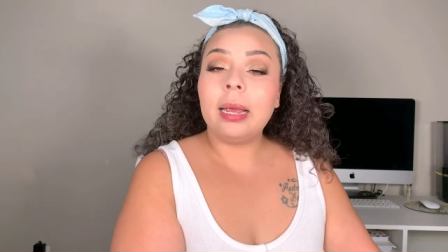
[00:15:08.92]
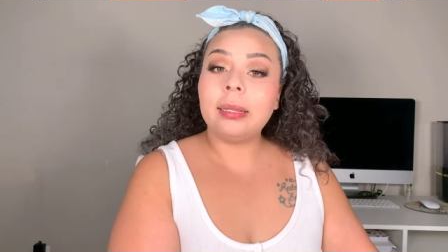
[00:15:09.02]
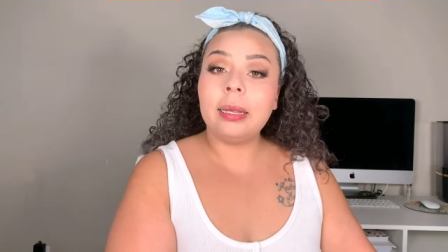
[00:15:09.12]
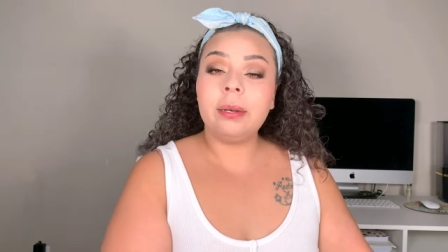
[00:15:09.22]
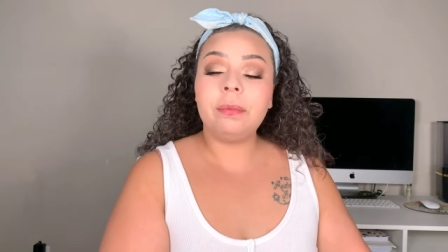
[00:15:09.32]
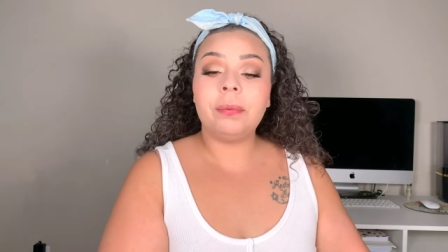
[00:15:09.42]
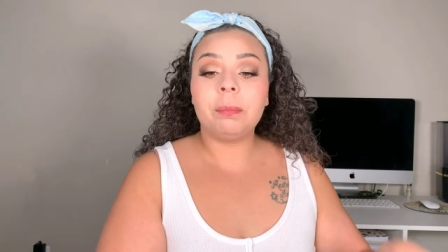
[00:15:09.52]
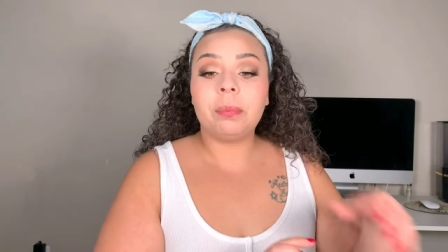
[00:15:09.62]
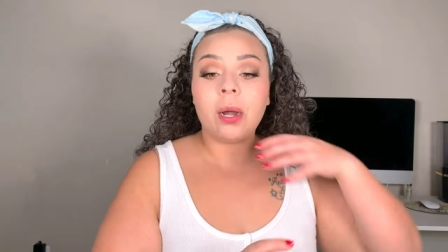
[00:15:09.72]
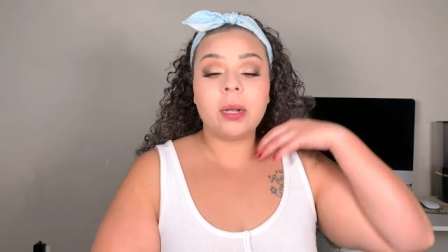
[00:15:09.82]
and then
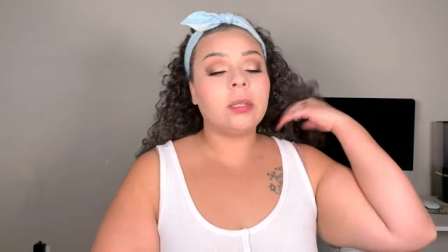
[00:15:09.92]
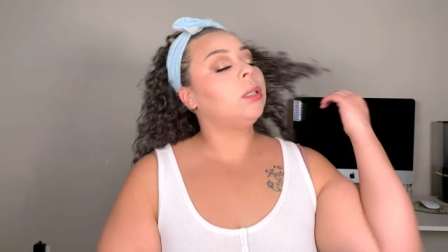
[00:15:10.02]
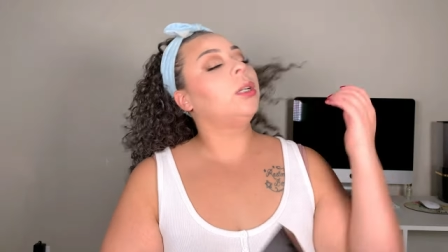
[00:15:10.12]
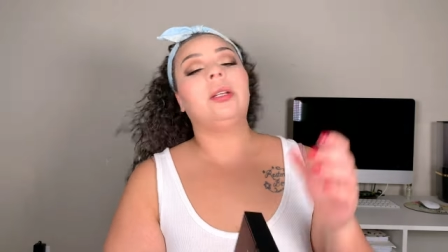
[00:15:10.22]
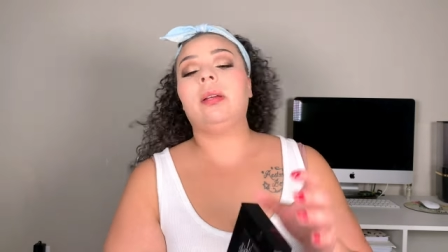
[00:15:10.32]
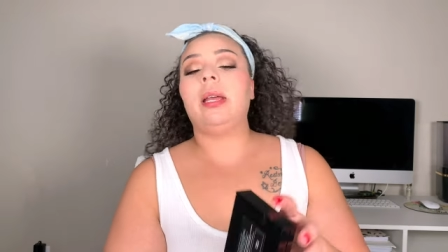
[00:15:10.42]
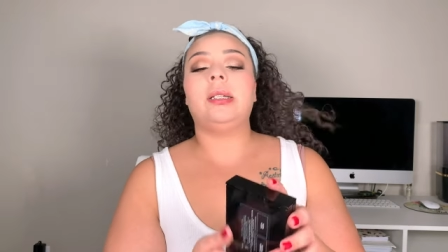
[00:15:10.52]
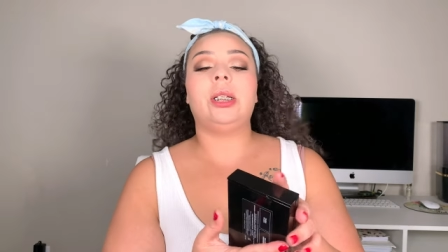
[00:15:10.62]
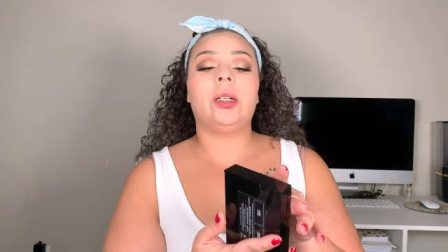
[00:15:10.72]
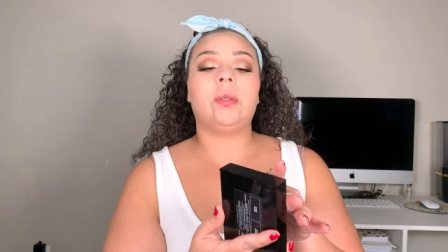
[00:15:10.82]
for bronzer, you
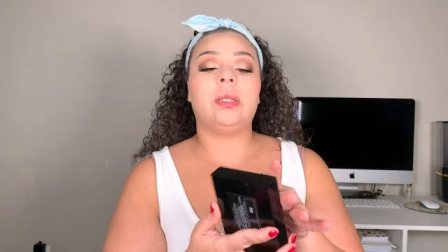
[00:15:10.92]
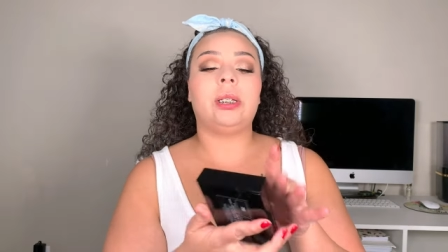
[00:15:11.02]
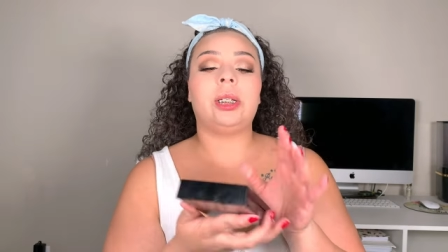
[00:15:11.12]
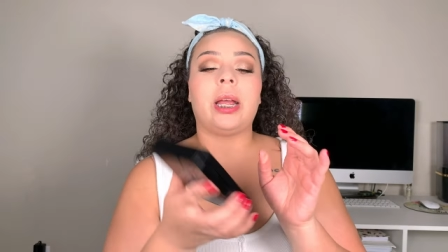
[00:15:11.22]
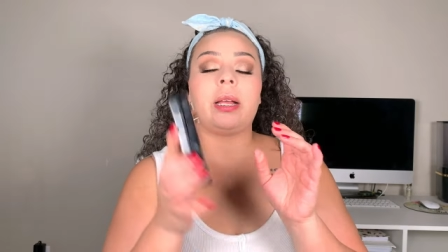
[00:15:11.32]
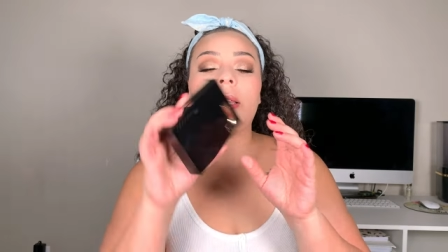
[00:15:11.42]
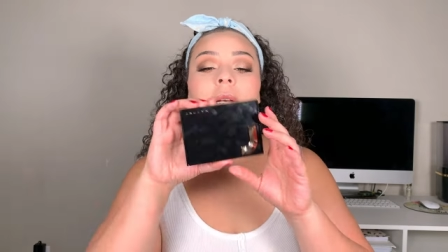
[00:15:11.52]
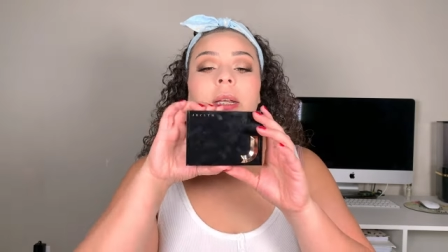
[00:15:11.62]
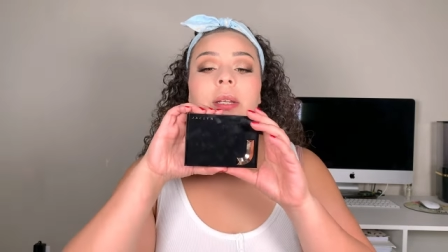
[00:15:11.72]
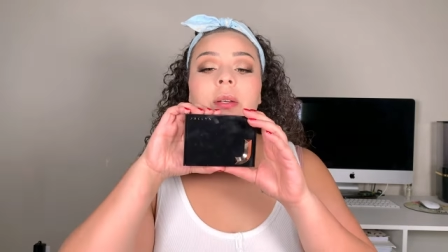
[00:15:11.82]
guys chose the
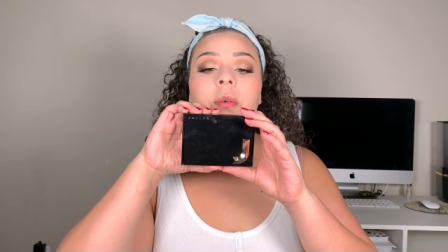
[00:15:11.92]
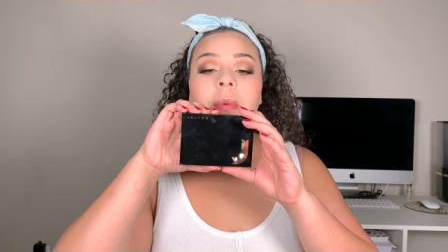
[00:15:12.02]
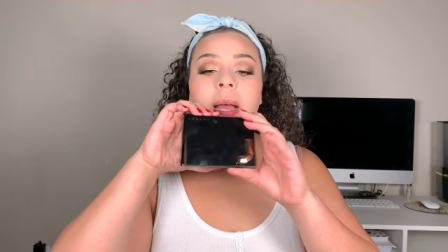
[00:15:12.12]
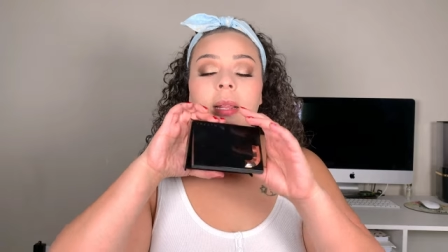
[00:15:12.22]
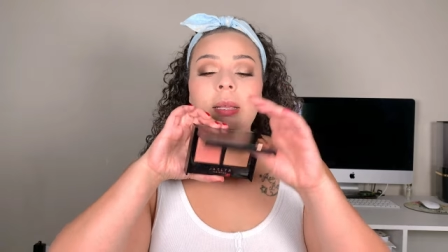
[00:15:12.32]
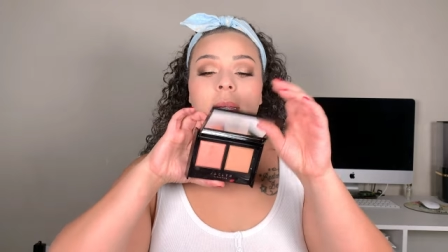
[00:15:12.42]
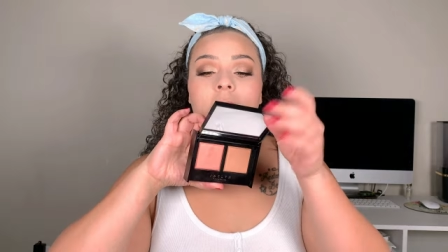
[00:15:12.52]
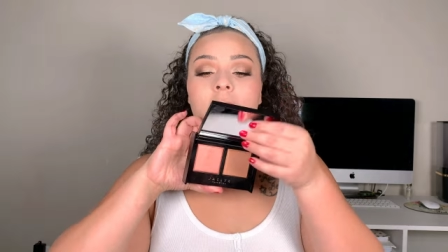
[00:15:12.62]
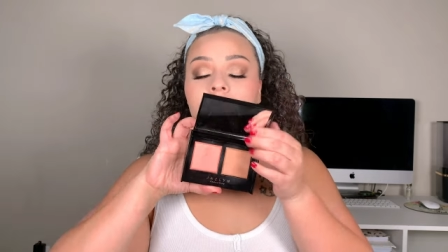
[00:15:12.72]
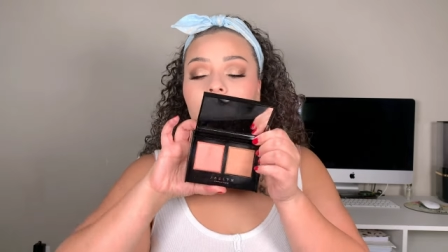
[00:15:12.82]
Jaclyn Hill
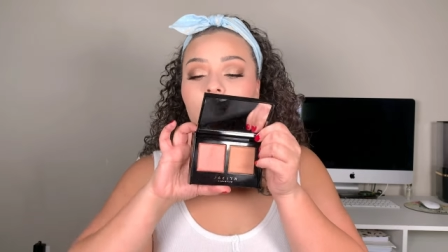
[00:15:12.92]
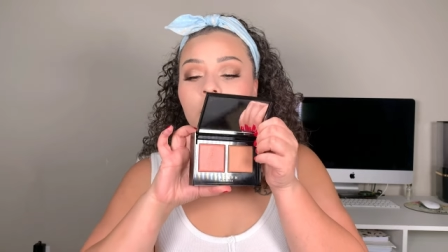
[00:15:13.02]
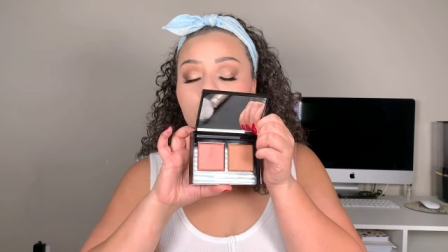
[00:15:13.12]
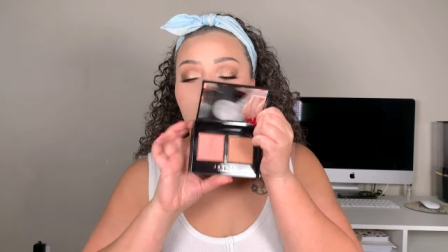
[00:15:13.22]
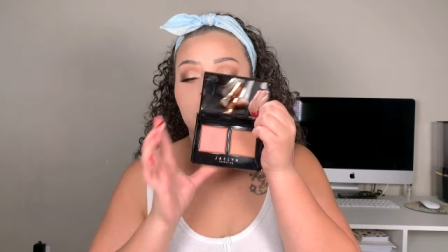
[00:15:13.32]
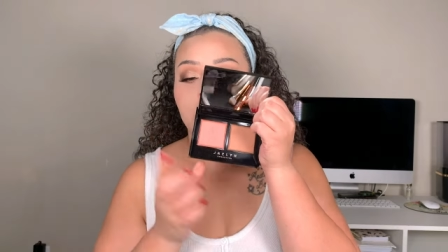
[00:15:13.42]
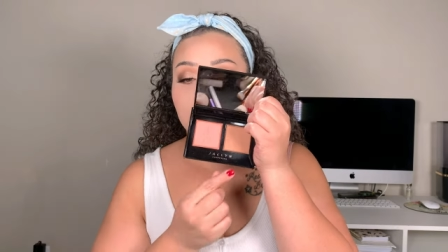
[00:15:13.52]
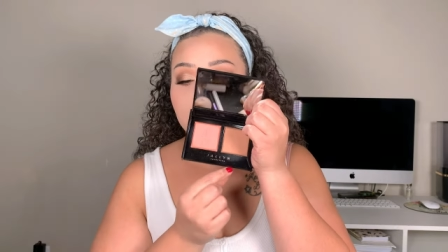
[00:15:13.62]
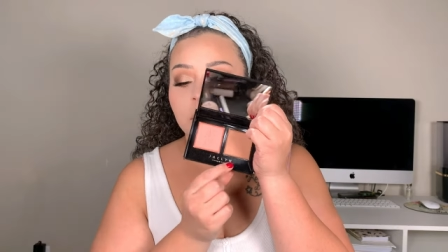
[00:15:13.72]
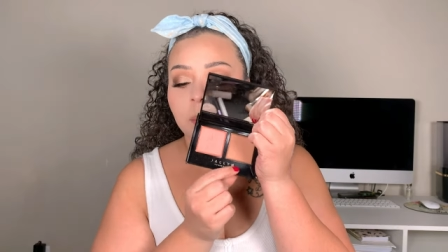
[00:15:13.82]
palette. And so I'm going to go in
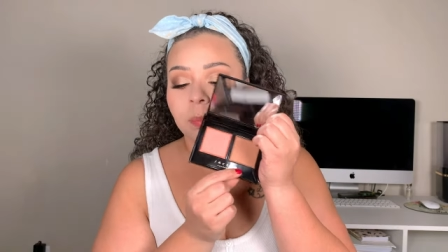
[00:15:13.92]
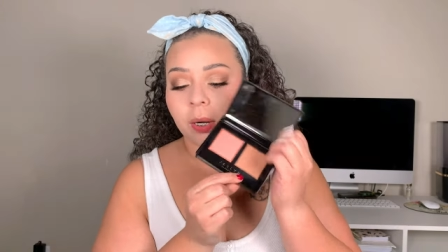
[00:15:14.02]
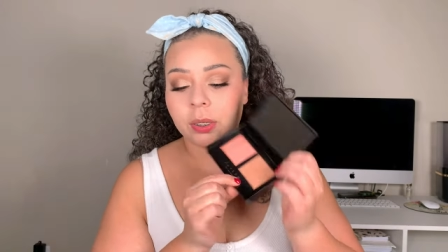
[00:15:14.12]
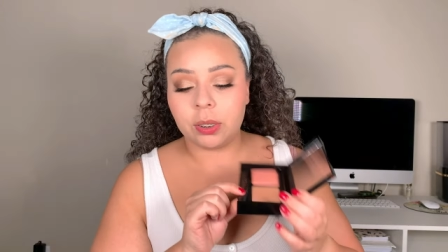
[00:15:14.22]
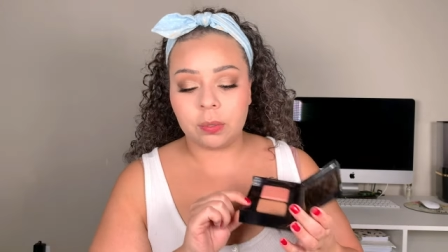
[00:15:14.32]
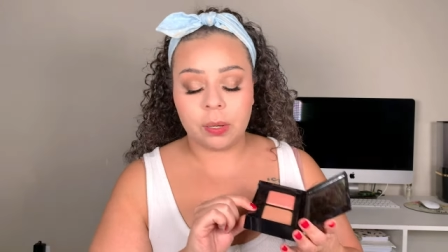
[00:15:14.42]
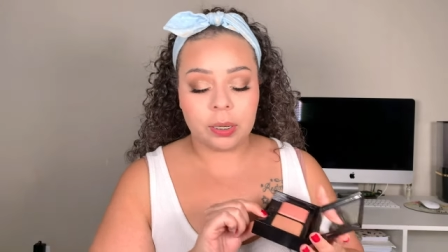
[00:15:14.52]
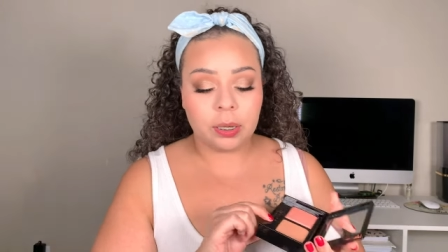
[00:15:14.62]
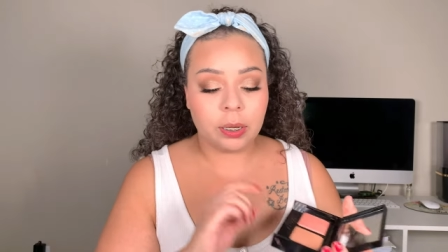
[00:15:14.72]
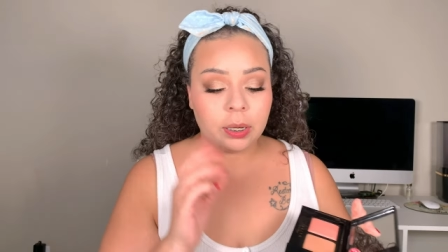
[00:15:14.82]
with this bronzer
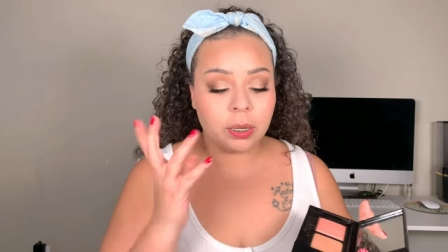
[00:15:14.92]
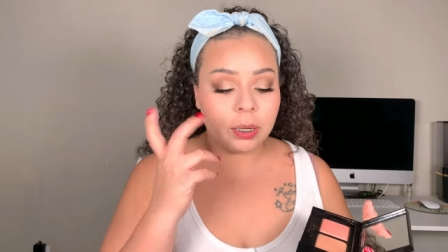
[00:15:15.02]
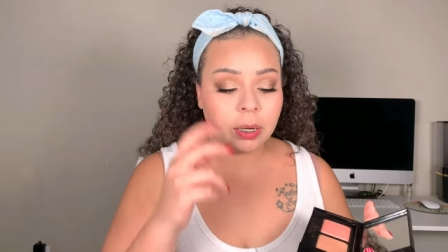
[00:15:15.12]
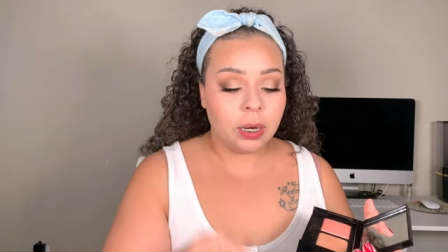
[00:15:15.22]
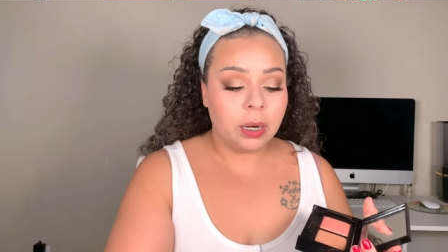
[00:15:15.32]
right here.